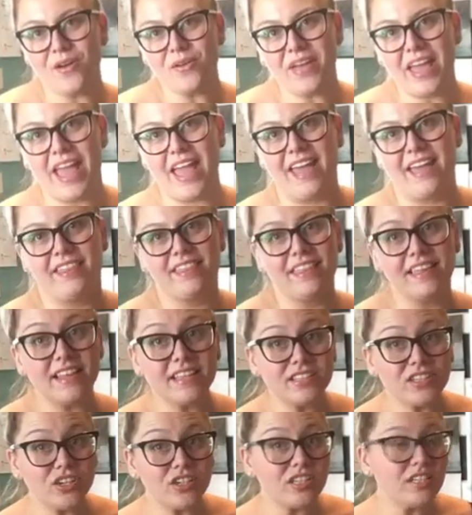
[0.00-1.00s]
Okay,
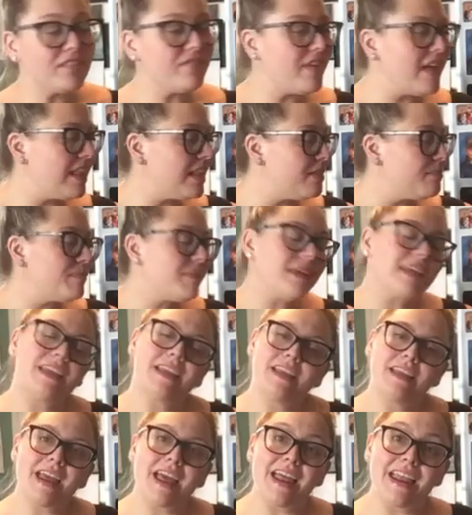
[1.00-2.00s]
things are
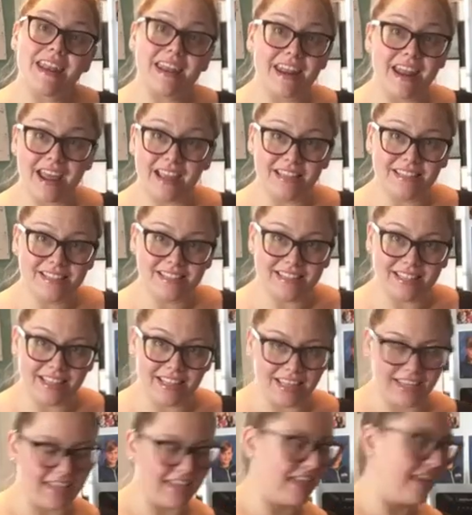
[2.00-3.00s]
developing
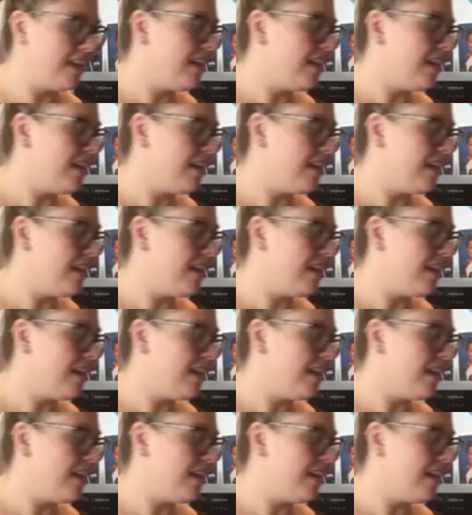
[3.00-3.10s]
nicely.